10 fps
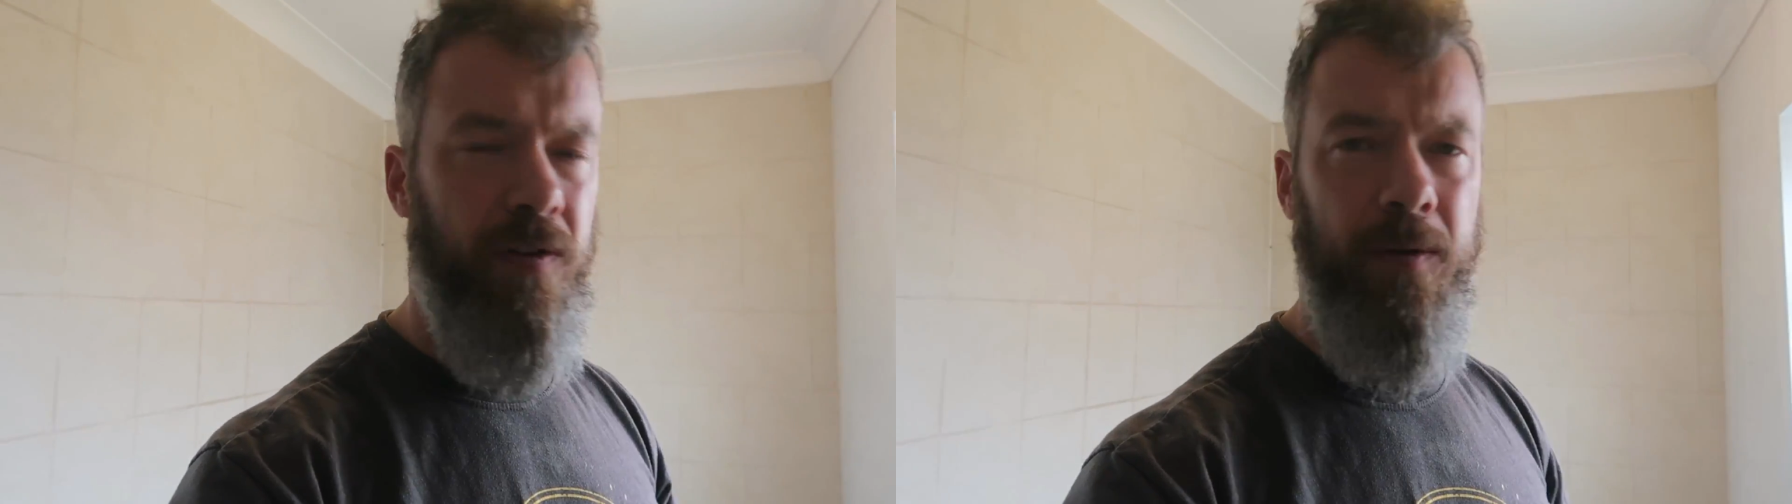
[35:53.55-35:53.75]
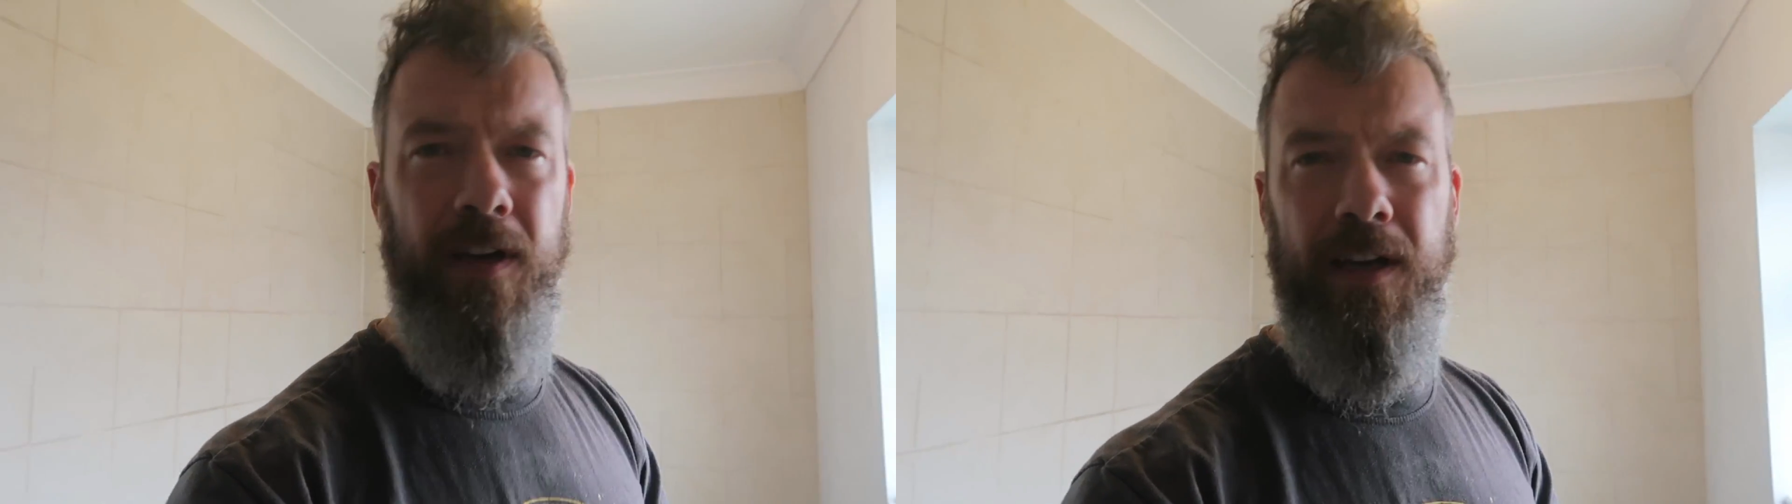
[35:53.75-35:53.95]

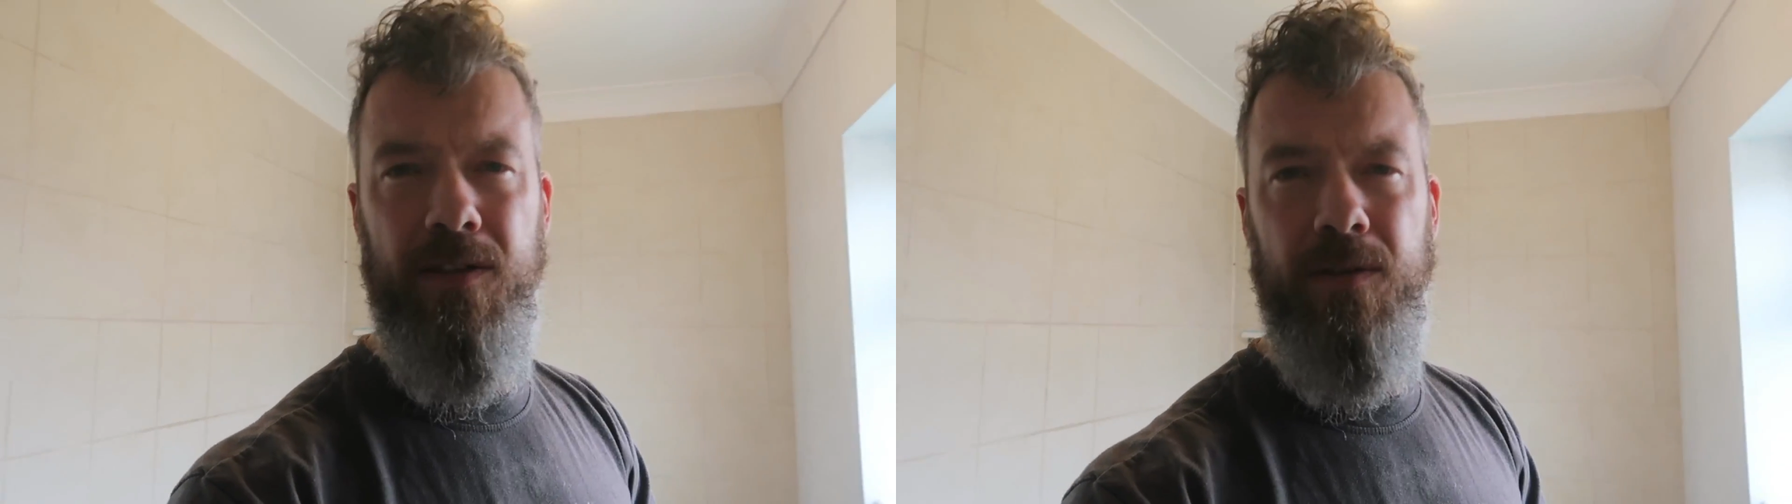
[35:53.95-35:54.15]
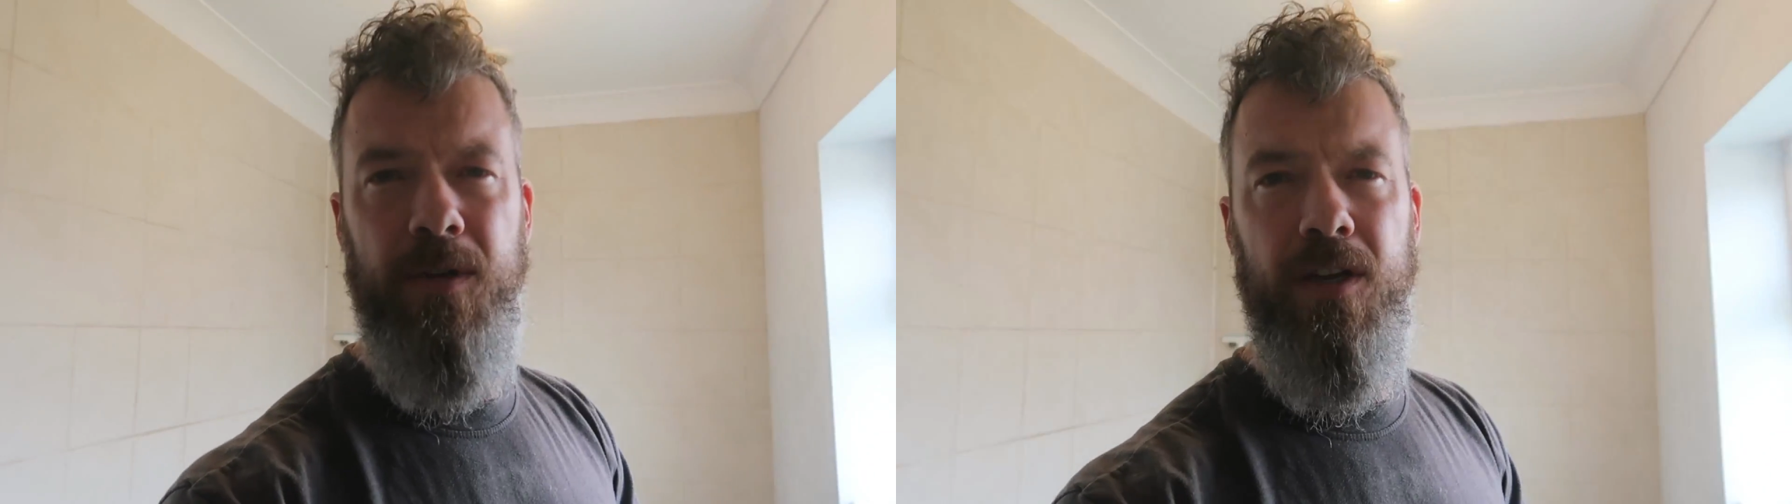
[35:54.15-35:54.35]
I'm going to
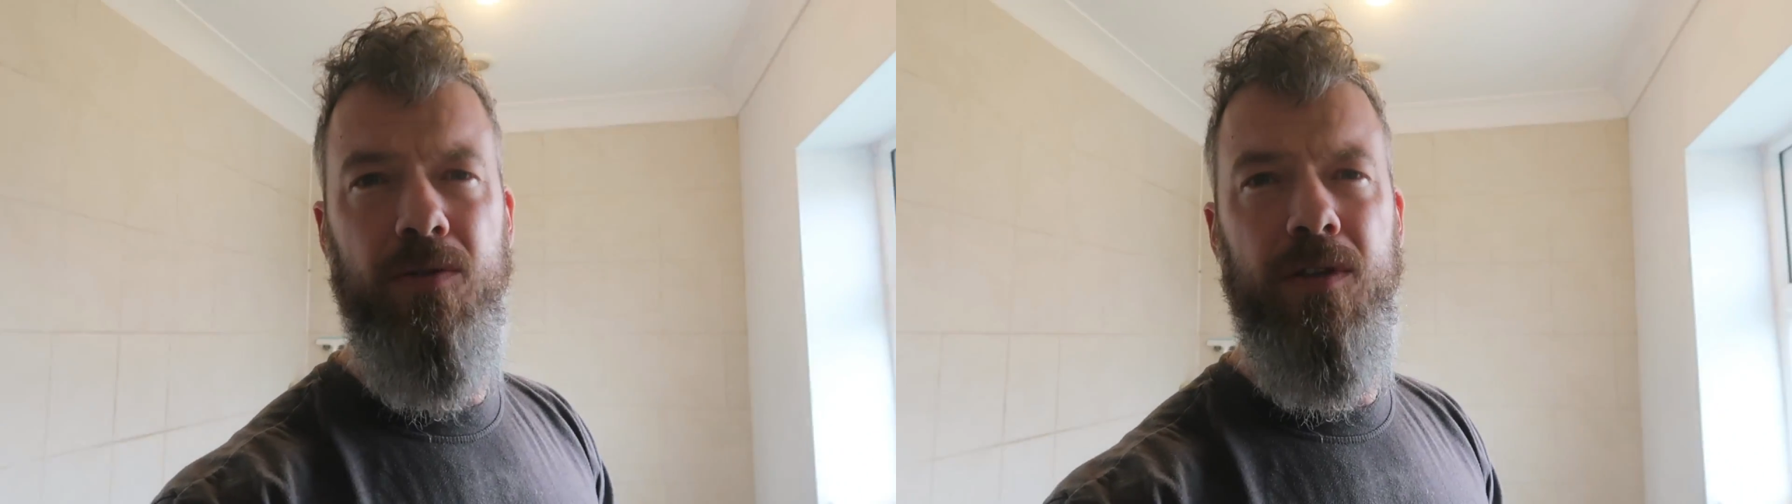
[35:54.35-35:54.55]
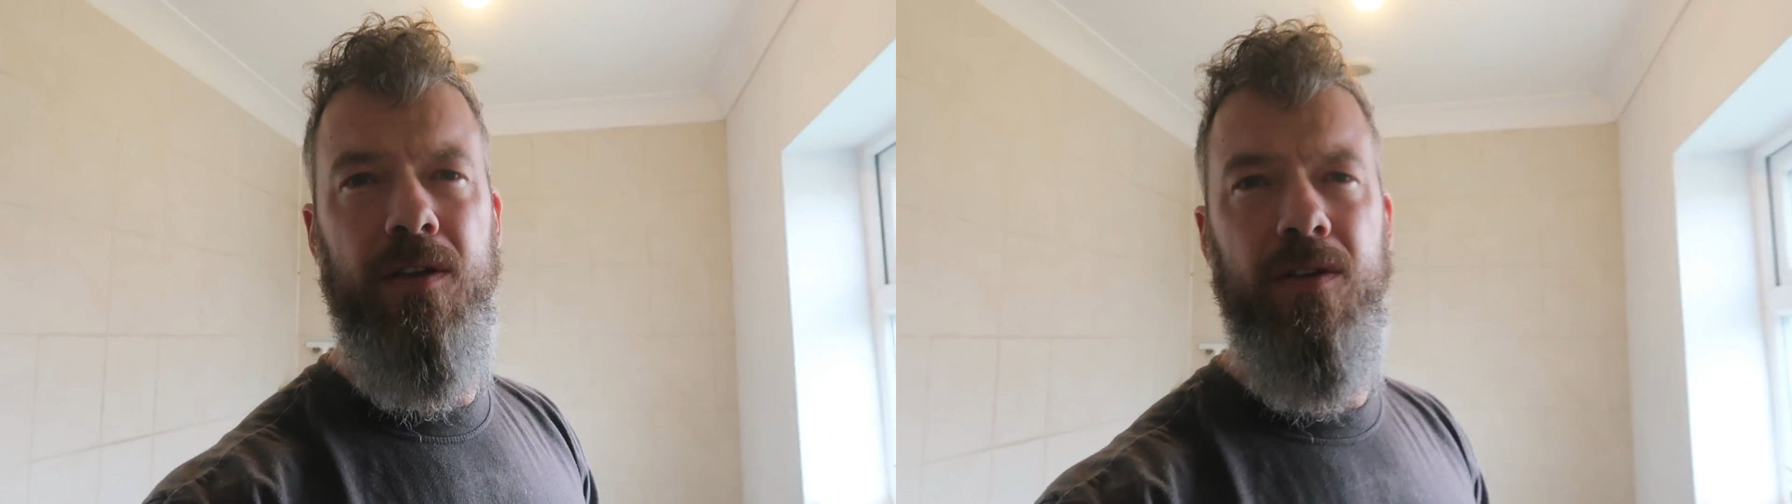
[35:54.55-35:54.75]
get somebody
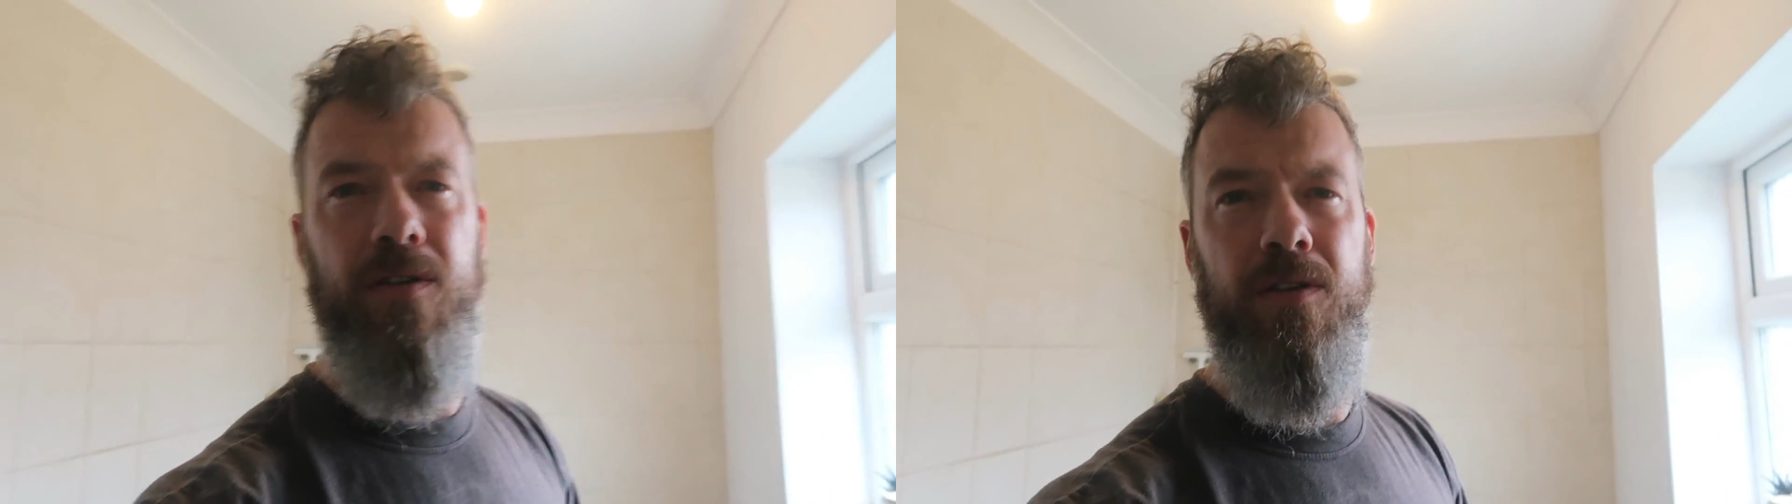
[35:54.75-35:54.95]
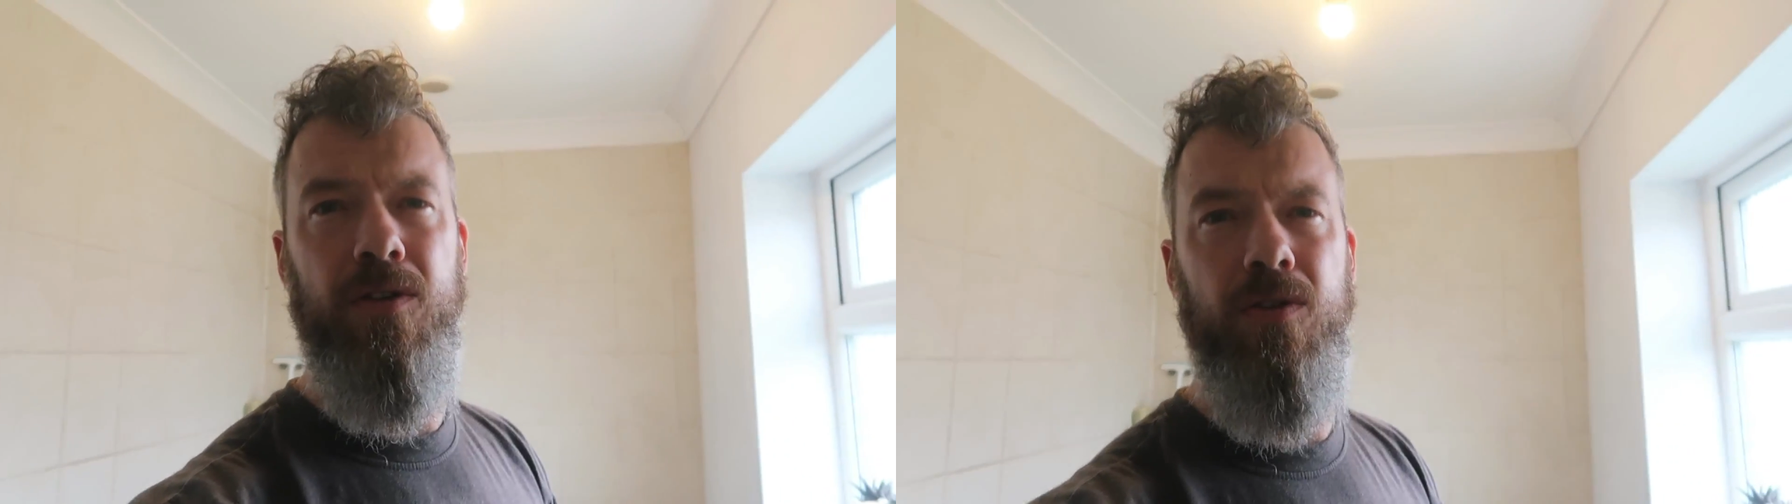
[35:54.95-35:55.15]
else in
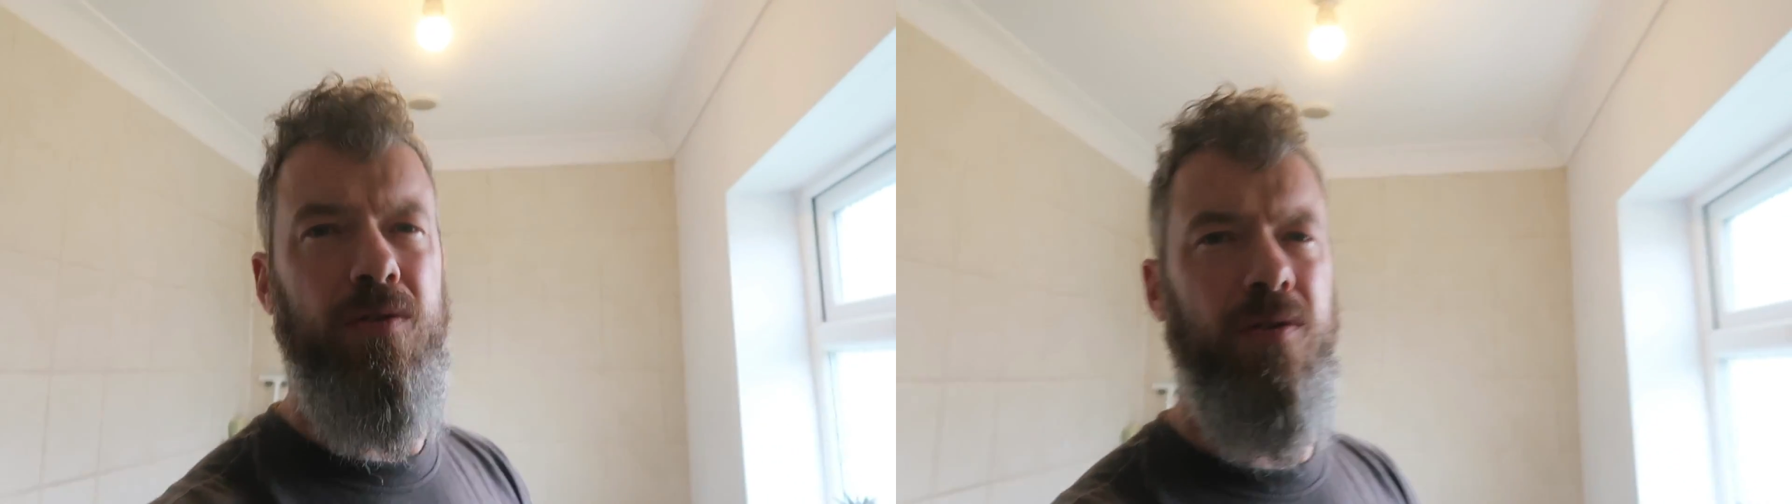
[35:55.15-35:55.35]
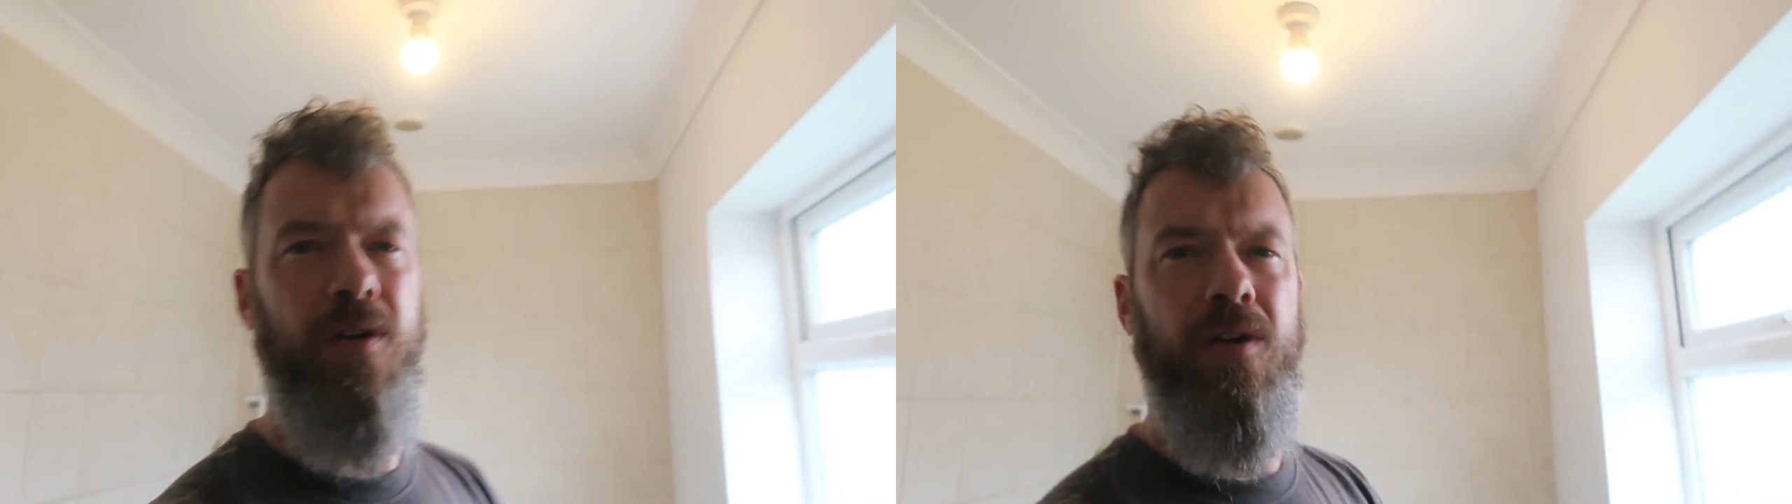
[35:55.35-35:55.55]
to do